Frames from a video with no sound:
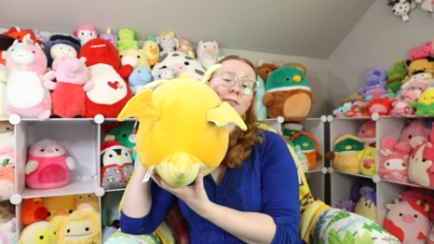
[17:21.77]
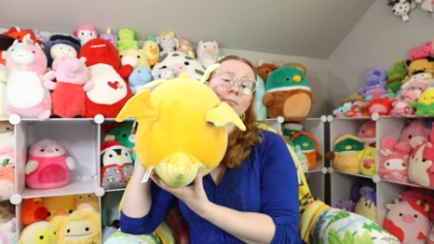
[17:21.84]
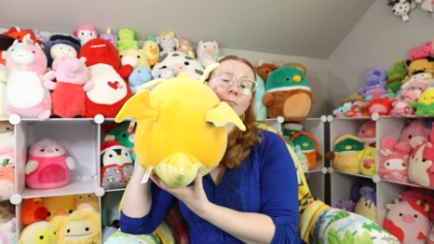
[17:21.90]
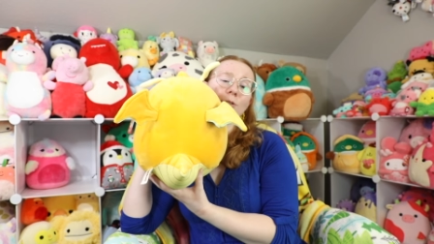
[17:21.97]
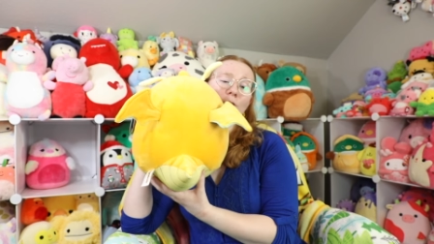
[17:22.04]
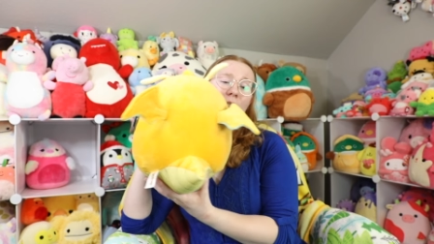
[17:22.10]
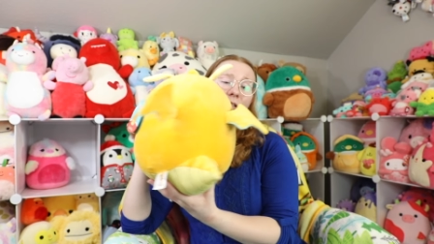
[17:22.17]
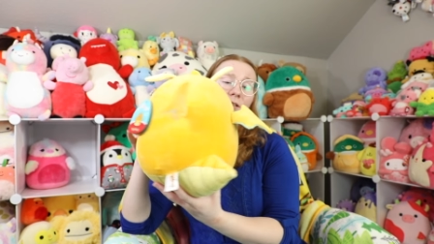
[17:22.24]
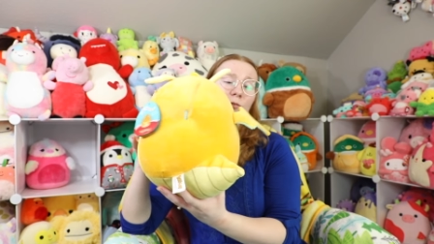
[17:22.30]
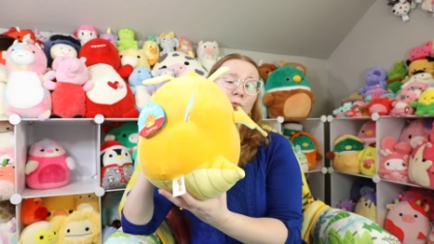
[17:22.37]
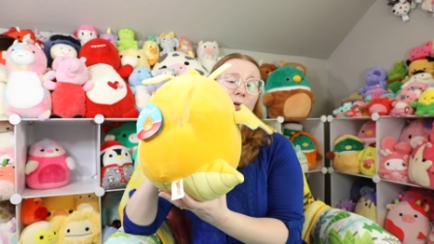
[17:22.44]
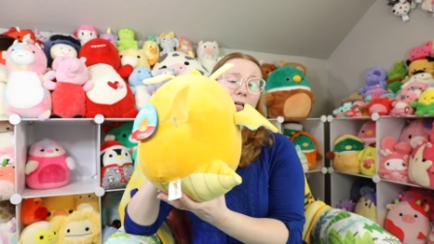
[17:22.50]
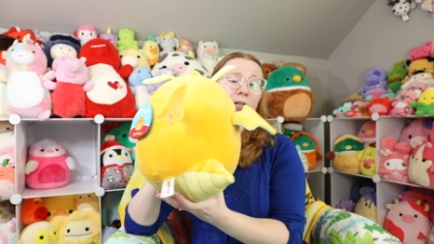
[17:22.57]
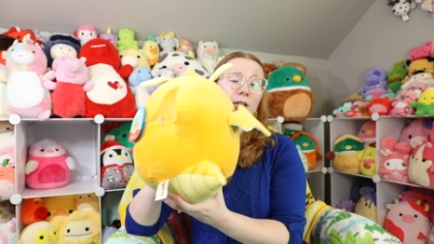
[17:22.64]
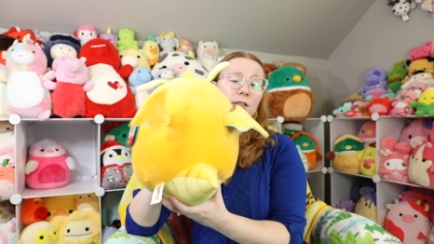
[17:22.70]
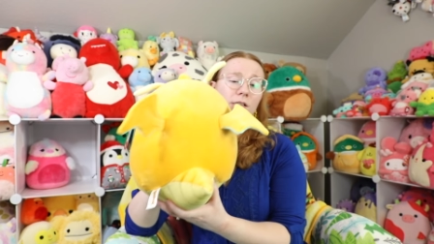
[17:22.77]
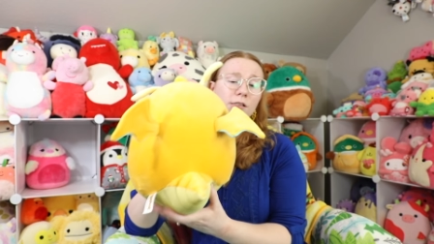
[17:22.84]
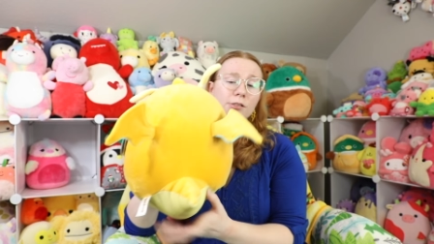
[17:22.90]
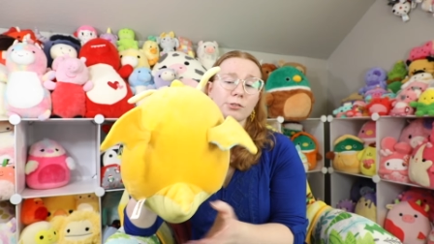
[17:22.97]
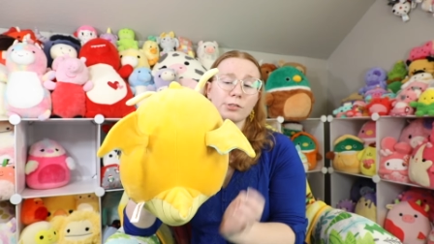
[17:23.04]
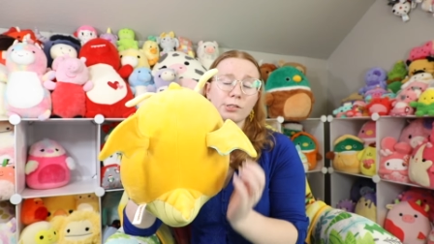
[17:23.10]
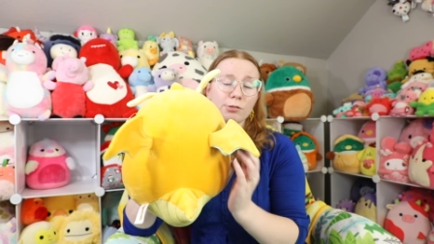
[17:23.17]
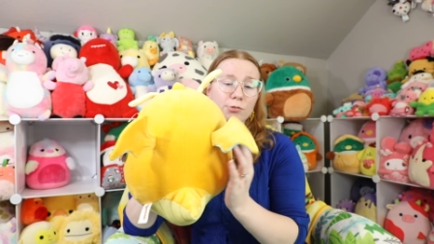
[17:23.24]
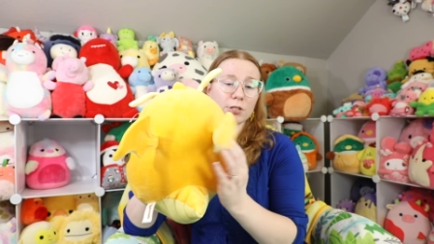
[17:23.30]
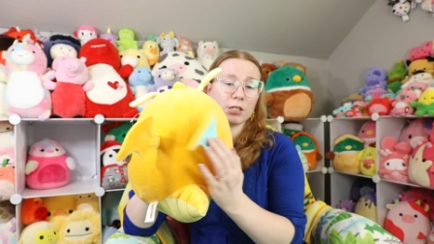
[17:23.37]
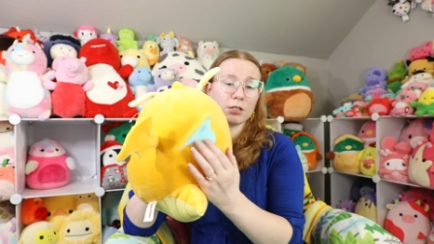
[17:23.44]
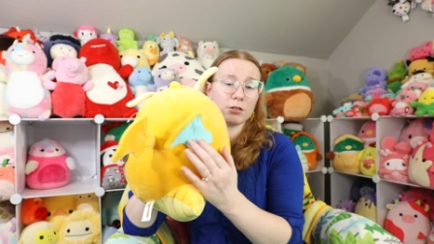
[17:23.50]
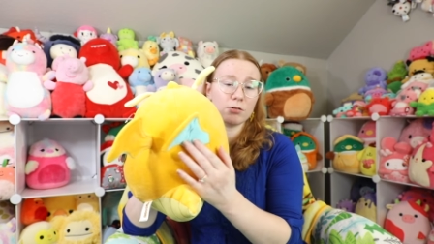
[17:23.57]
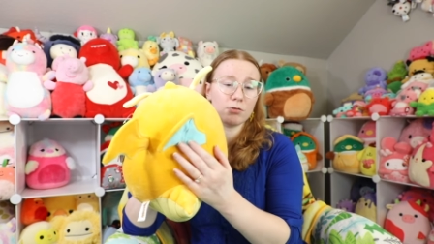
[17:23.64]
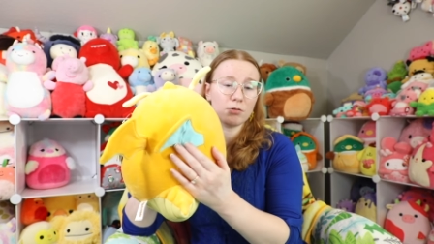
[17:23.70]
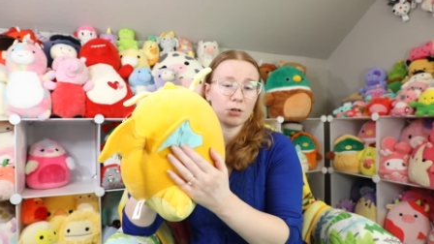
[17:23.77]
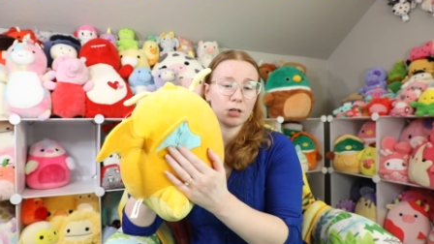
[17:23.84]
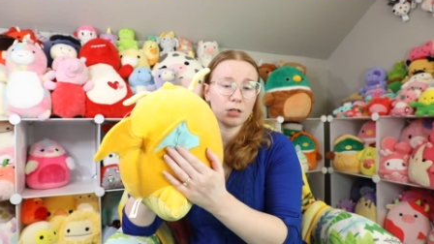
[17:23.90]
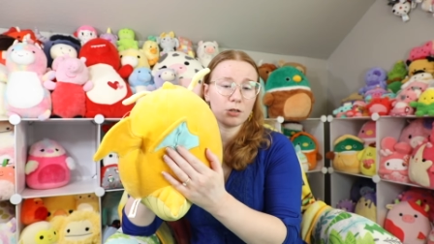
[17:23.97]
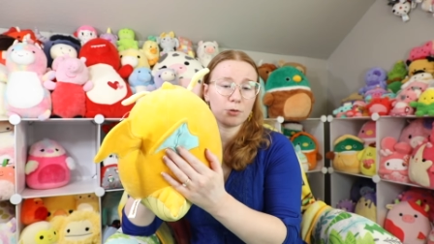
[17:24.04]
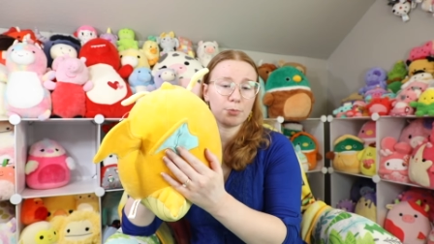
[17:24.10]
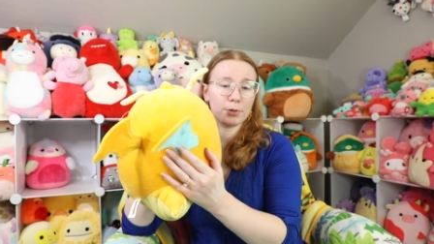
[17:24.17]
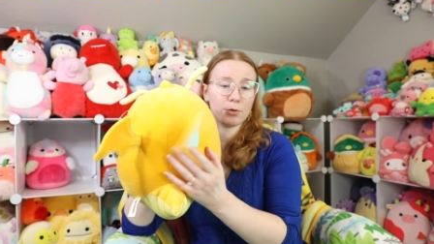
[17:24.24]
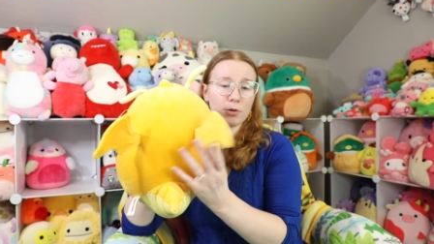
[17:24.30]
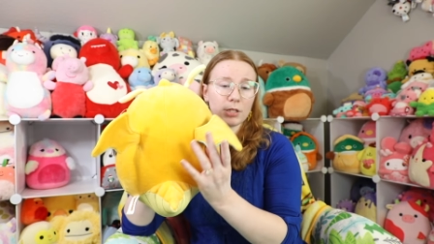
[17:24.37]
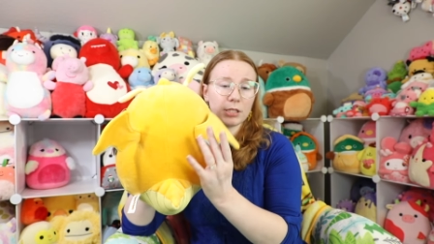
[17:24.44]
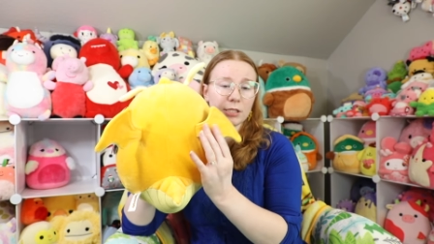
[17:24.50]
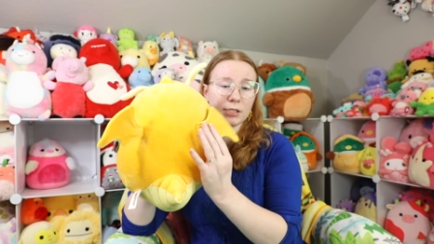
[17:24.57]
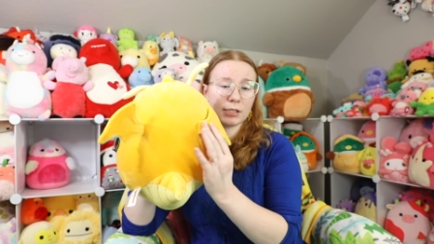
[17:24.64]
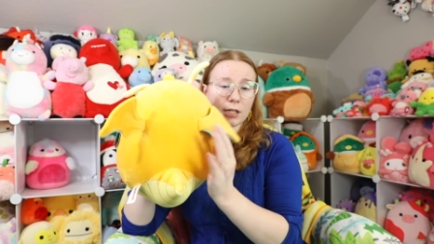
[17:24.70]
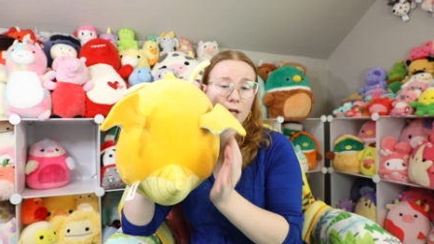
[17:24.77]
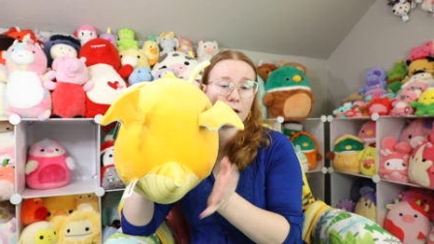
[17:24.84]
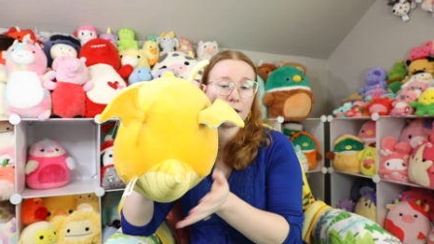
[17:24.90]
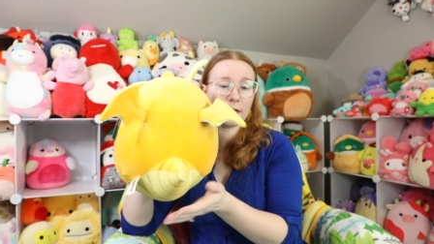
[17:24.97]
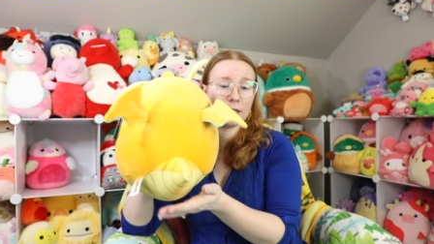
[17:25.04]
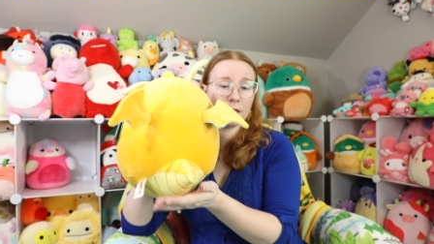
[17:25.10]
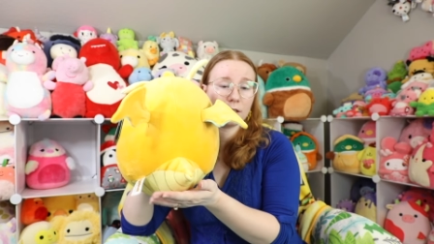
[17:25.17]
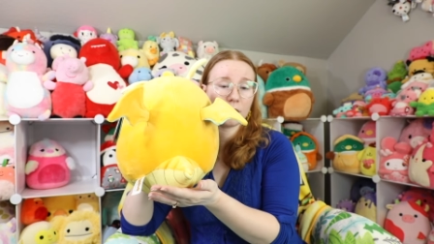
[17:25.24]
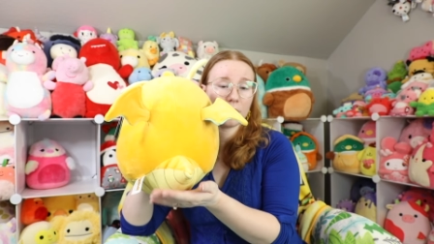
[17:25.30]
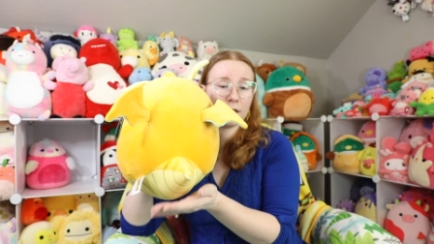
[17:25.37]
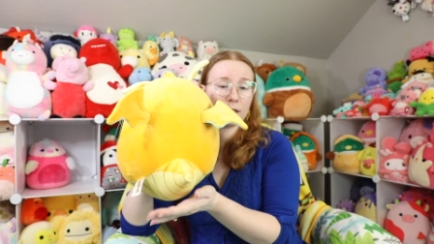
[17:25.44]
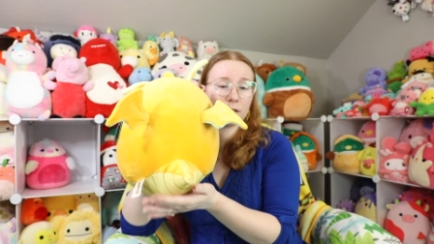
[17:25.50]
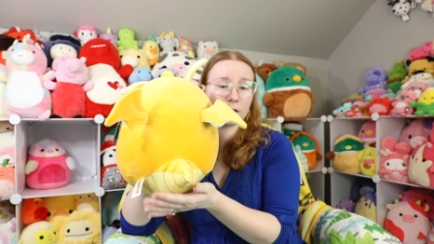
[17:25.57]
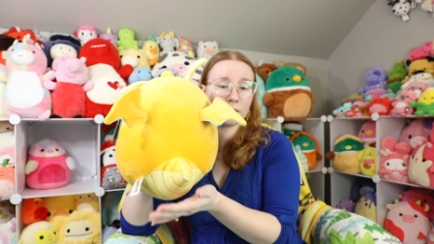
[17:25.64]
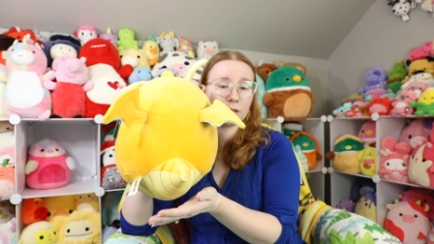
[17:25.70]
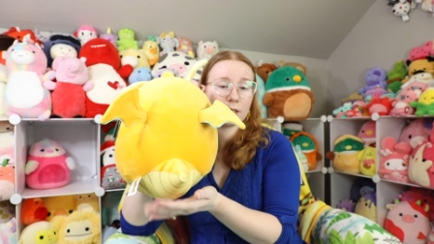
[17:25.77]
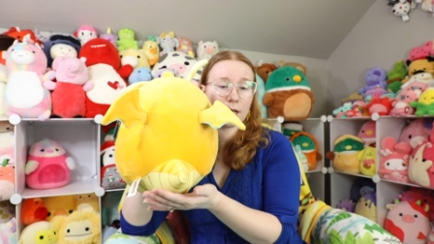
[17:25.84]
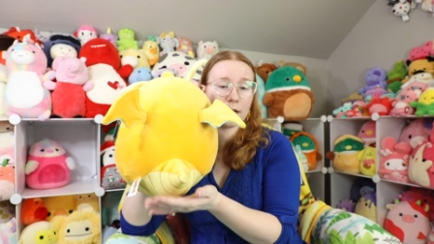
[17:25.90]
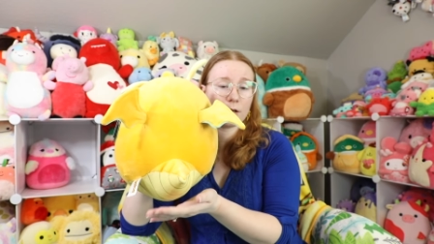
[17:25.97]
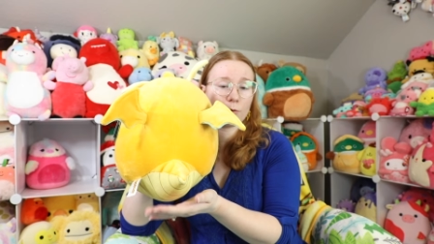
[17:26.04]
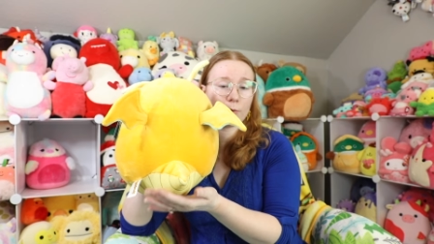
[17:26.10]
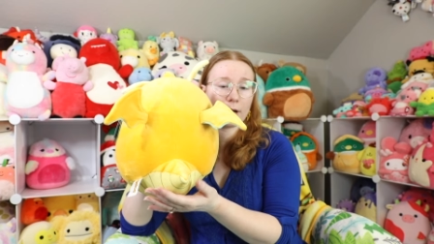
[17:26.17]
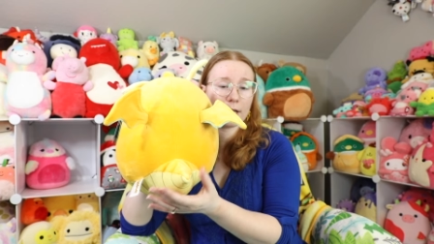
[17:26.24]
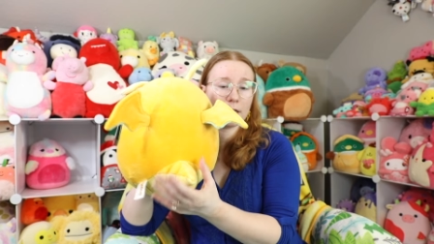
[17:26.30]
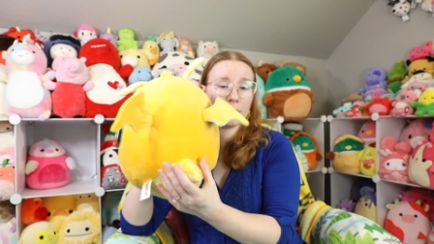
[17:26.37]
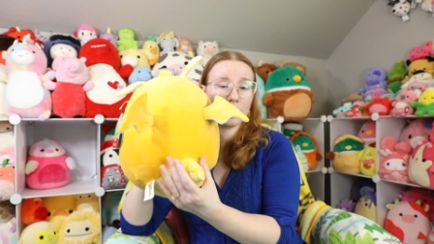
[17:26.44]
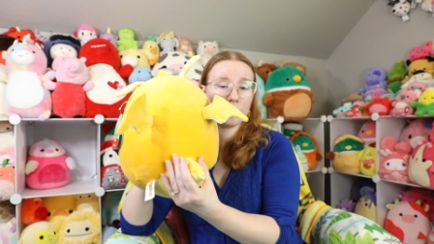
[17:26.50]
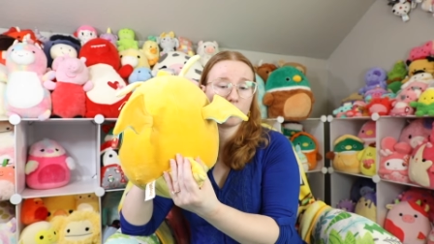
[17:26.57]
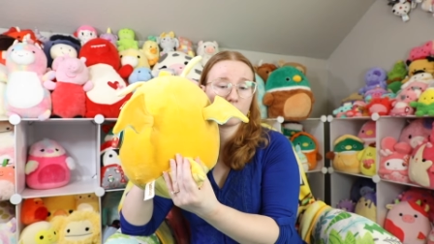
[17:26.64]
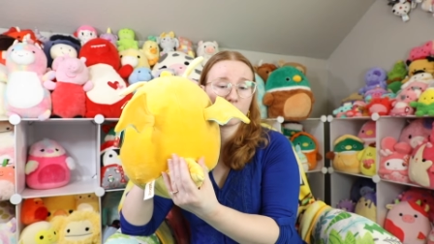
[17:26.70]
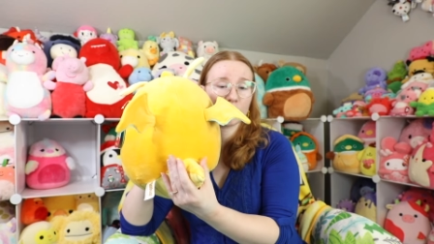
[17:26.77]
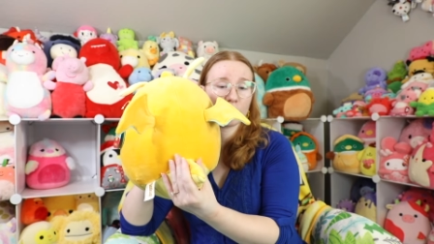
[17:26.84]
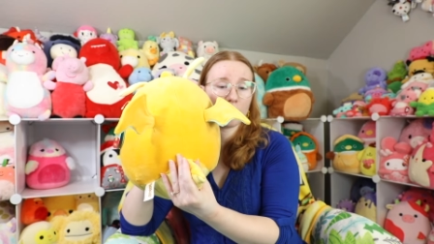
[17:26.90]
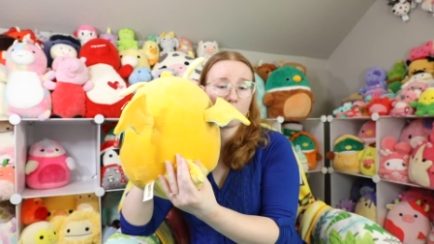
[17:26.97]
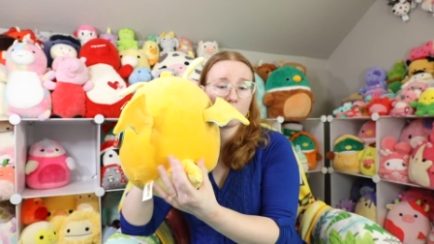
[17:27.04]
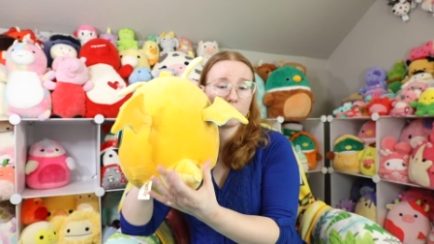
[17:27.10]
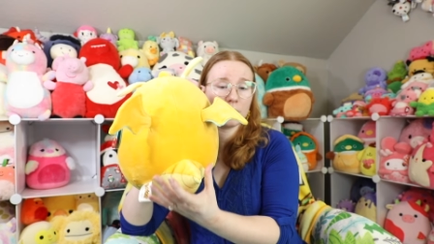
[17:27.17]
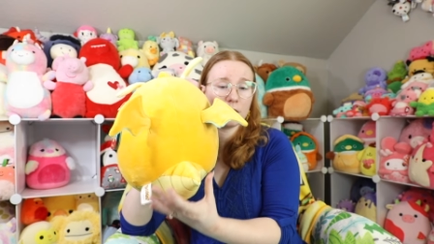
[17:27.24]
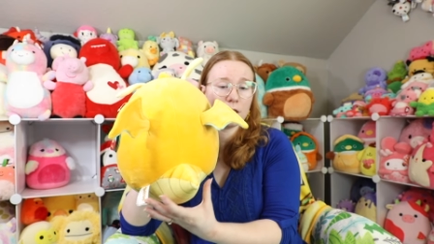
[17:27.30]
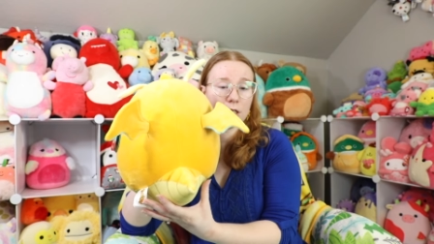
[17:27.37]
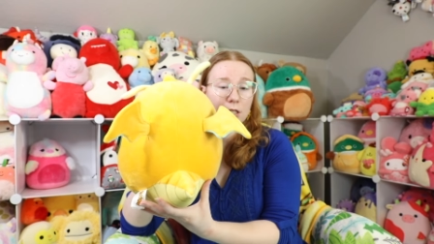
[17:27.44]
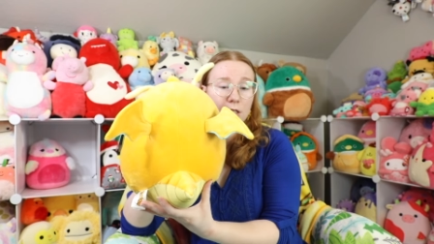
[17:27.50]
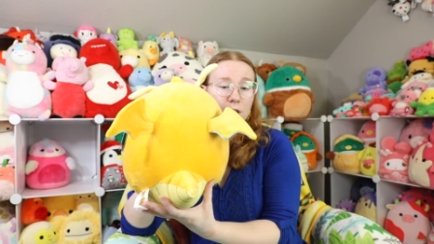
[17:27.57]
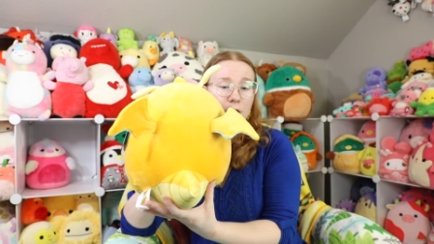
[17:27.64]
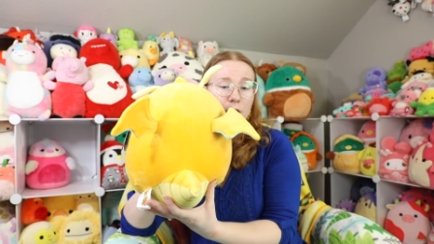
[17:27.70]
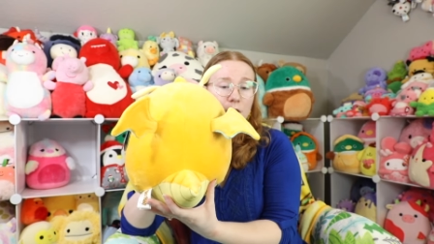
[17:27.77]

Look at his wings. They're so cute. They're blue on the inside. He's got his little tail right here. It's chonky.